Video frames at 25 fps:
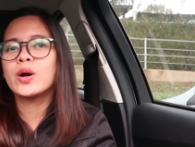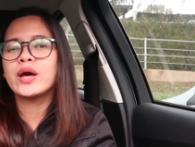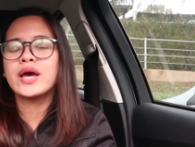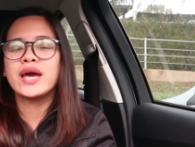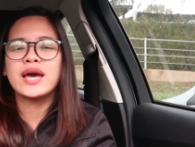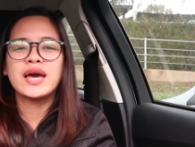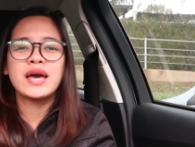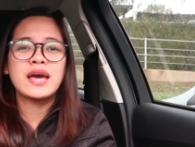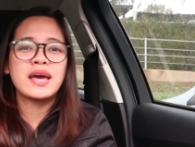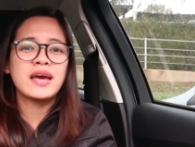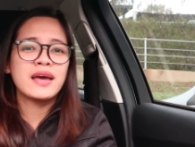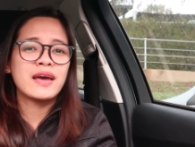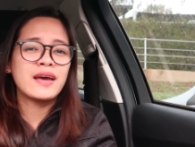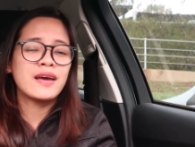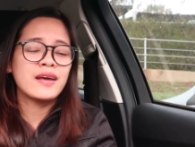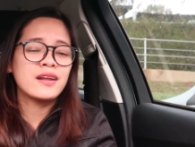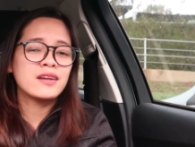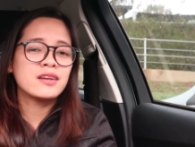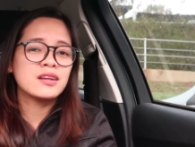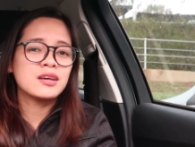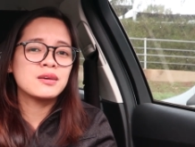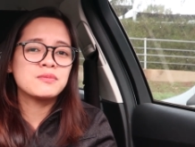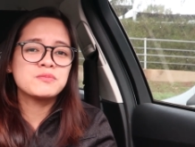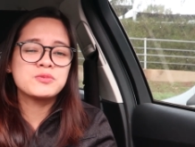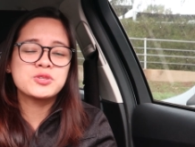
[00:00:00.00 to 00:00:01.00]

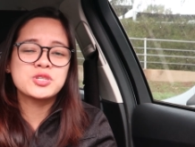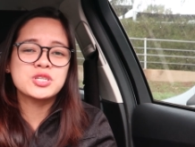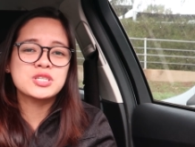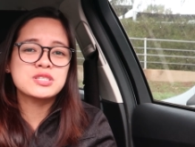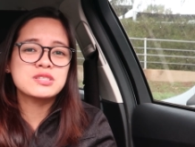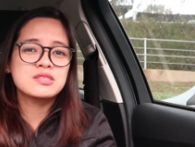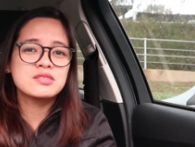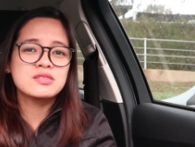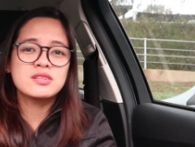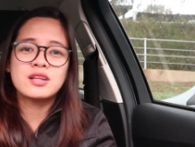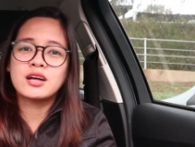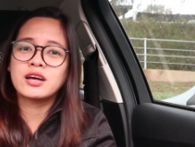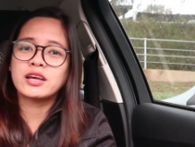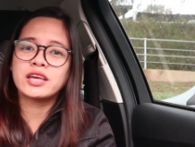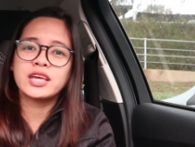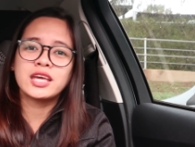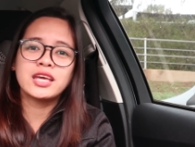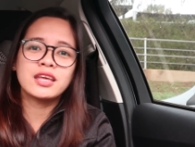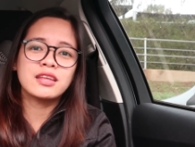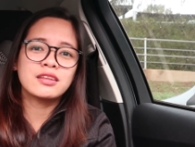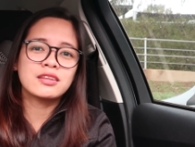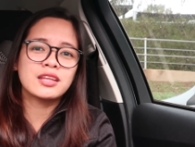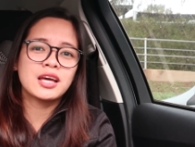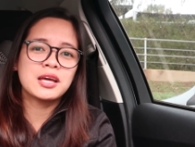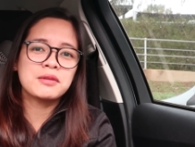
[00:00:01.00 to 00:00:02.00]
and i'm just
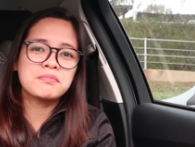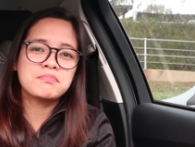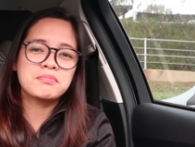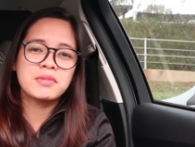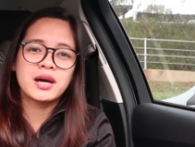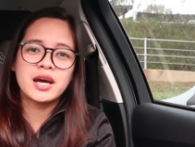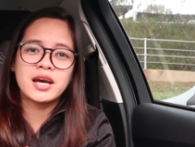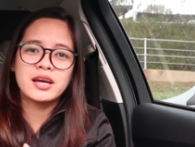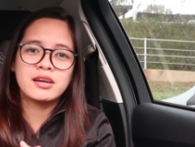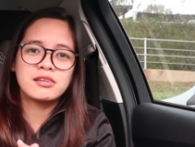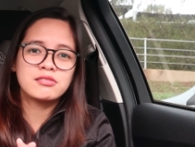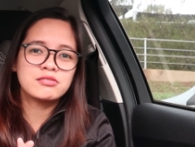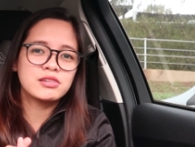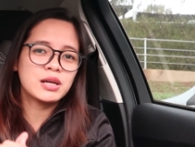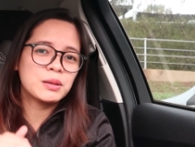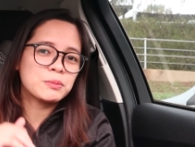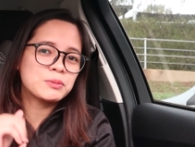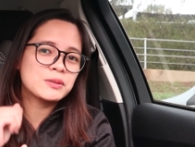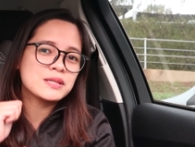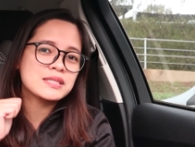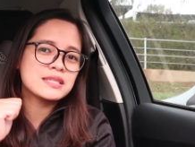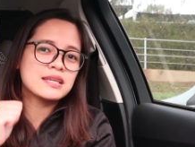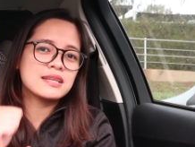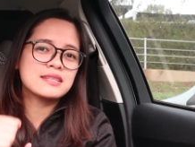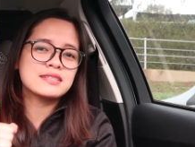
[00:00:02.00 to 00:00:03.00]
lucky that my
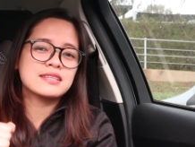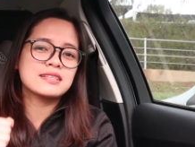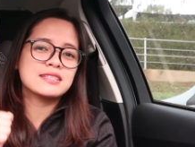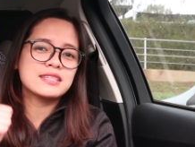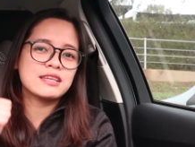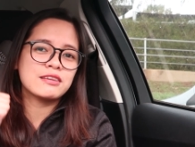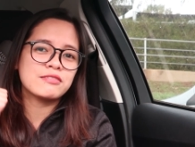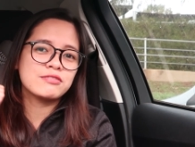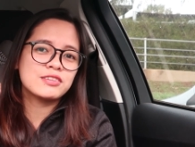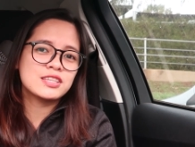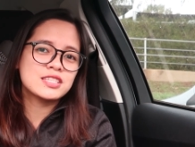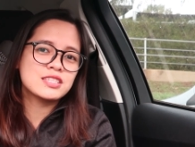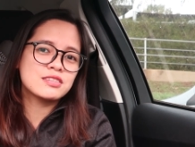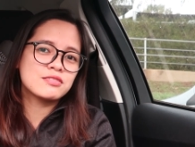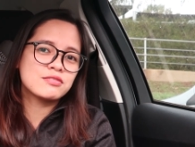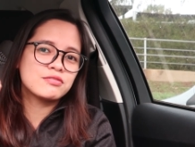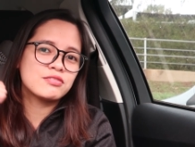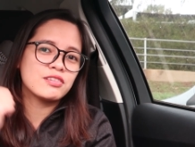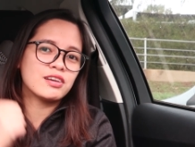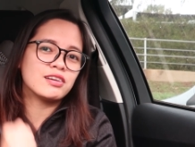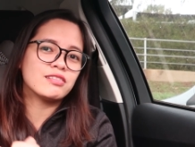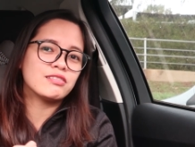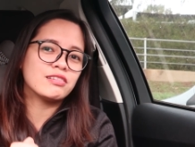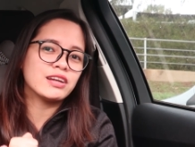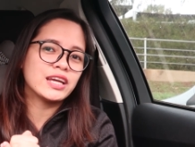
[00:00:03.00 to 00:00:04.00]
representative is
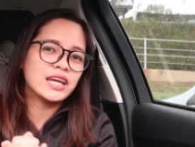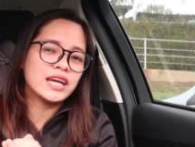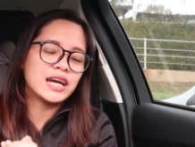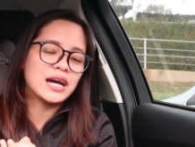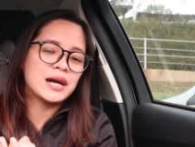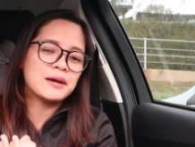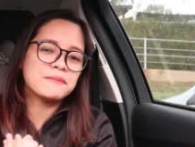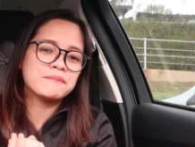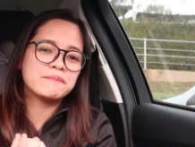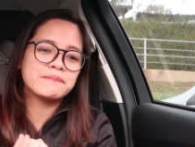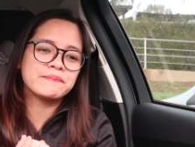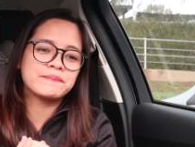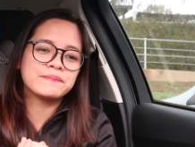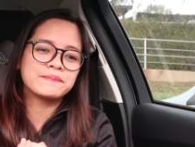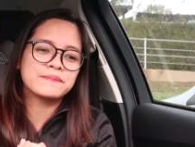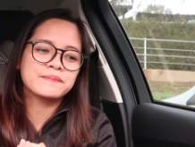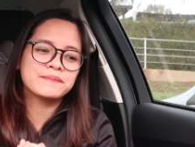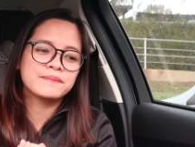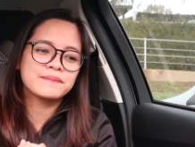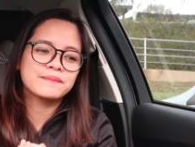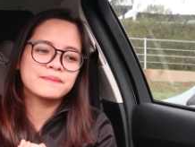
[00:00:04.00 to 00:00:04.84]
very um